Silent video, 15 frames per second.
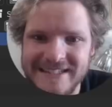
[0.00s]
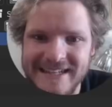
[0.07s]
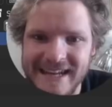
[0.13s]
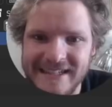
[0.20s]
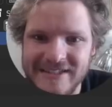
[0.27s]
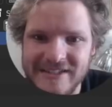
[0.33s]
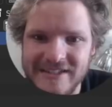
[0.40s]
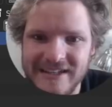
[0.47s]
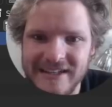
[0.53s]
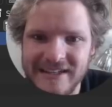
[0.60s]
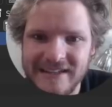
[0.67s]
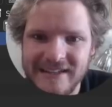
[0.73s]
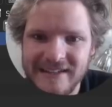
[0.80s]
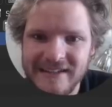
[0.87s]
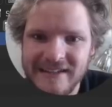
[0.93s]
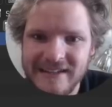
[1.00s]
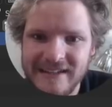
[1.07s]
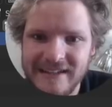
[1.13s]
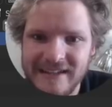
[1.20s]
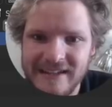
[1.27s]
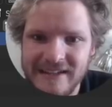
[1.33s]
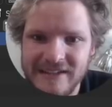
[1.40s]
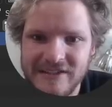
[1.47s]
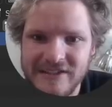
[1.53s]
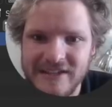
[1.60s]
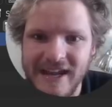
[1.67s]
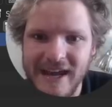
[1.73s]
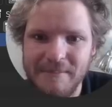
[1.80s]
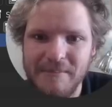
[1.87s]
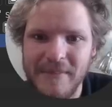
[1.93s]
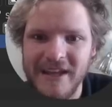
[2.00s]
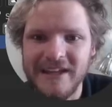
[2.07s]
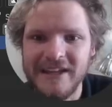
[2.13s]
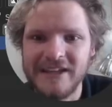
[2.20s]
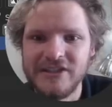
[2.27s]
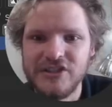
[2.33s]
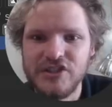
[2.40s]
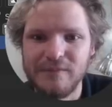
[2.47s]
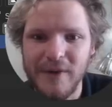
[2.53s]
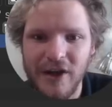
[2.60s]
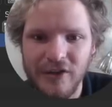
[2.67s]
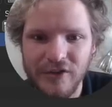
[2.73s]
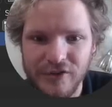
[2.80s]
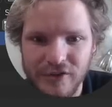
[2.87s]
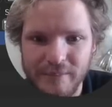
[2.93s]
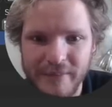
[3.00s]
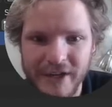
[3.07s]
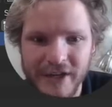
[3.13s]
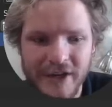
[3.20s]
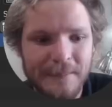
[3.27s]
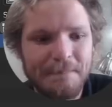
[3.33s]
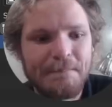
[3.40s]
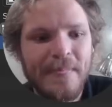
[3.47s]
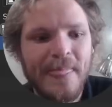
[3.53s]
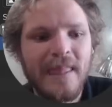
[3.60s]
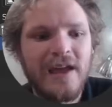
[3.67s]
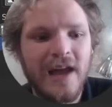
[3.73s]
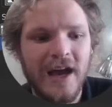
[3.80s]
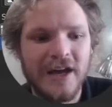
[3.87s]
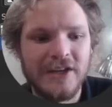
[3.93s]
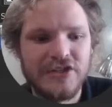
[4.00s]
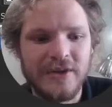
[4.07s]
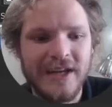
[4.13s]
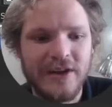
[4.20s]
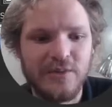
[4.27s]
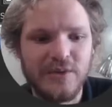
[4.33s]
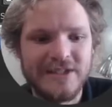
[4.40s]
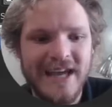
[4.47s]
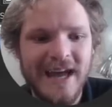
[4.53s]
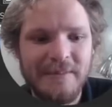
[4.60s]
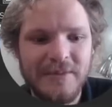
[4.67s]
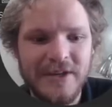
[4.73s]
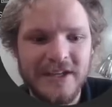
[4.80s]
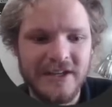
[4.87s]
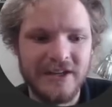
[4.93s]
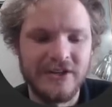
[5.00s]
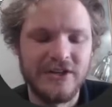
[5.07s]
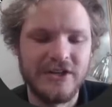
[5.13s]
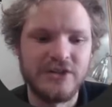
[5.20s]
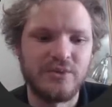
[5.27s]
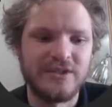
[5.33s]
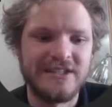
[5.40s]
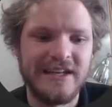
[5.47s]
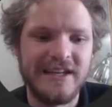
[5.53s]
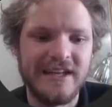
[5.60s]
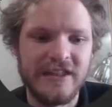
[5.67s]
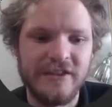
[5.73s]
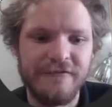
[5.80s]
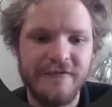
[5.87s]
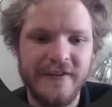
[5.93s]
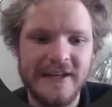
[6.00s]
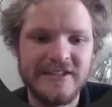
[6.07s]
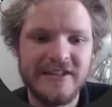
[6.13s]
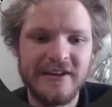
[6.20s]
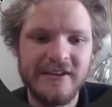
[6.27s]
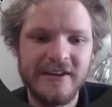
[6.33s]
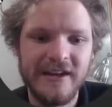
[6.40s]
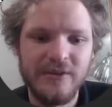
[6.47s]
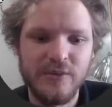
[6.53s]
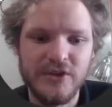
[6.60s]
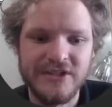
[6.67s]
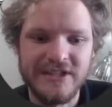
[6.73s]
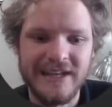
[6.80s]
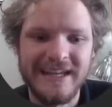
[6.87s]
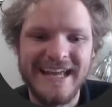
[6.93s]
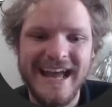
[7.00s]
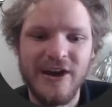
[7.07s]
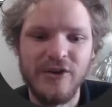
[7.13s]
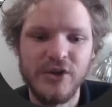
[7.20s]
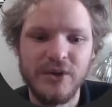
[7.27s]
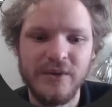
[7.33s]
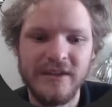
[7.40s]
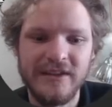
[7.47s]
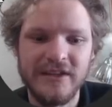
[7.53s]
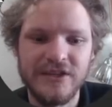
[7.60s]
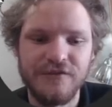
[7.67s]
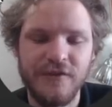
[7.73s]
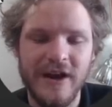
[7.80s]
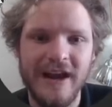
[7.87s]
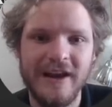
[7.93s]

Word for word: density. It's not making it smaller or bigger. Uh, so again, what's happening here is we're taking the face area, we're saying calculate this for